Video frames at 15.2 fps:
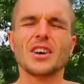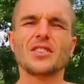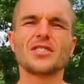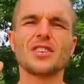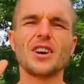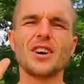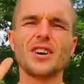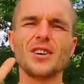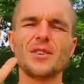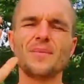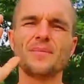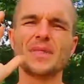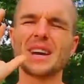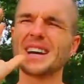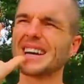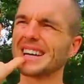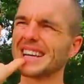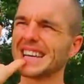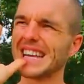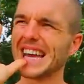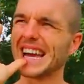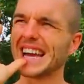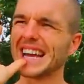So
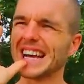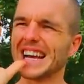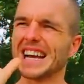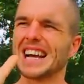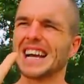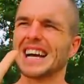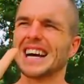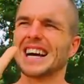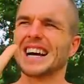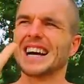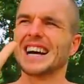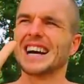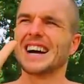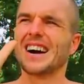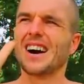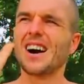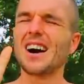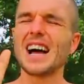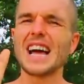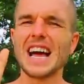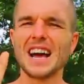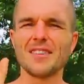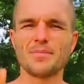yeah,
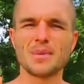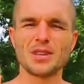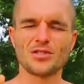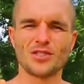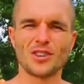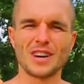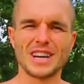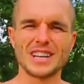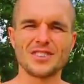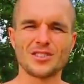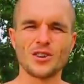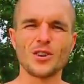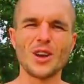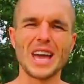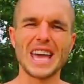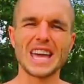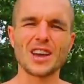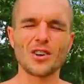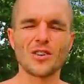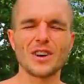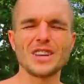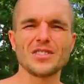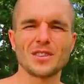I have been trying to
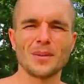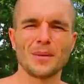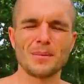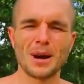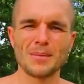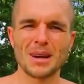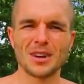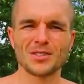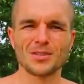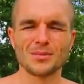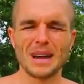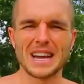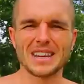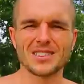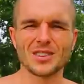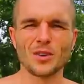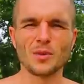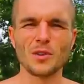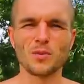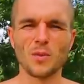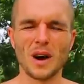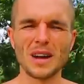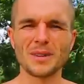increase my muscle mass
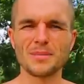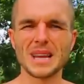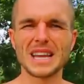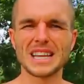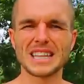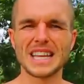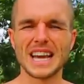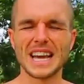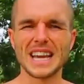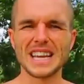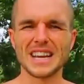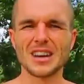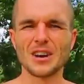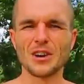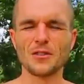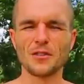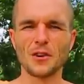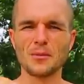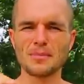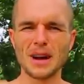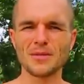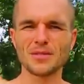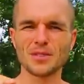with one meal a day for
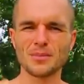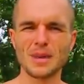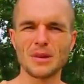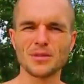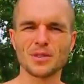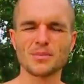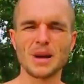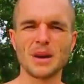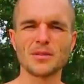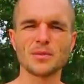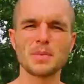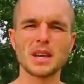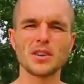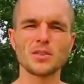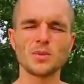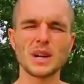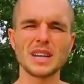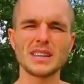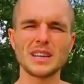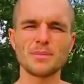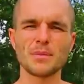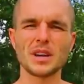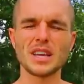months and months and months, because when I
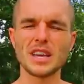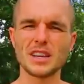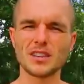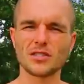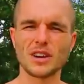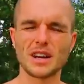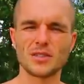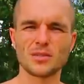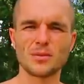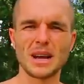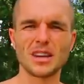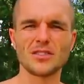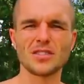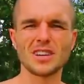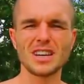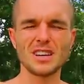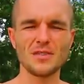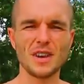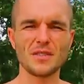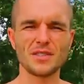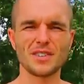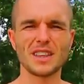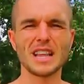did my year transformation, and if you
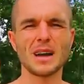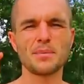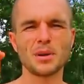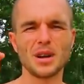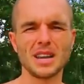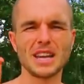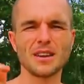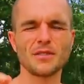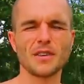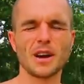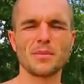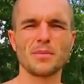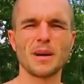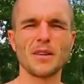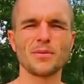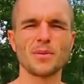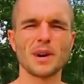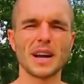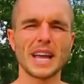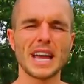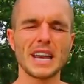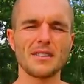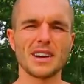haven't seen that, I put a link for it up above, where I
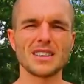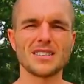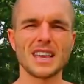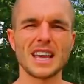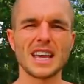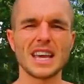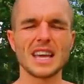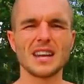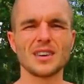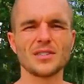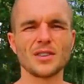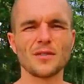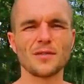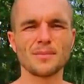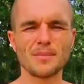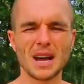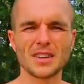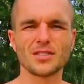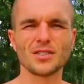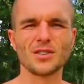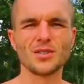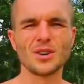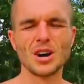gained around 10 kilos of
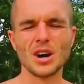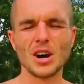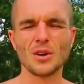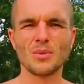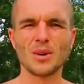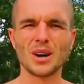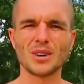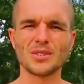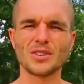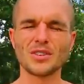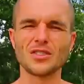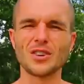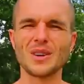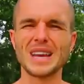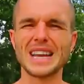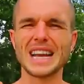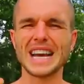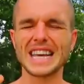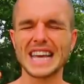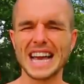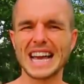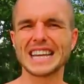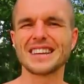muscle whilst doing
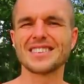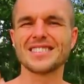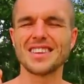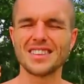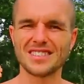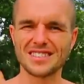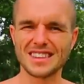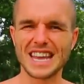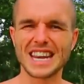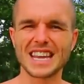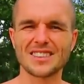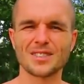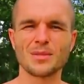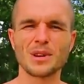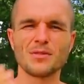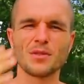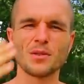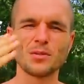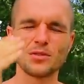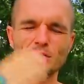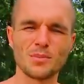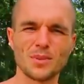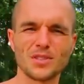calisthenics and went from
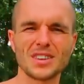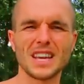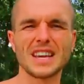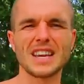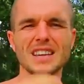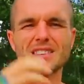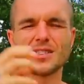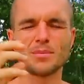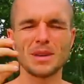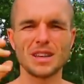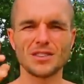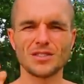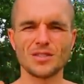super skinny to being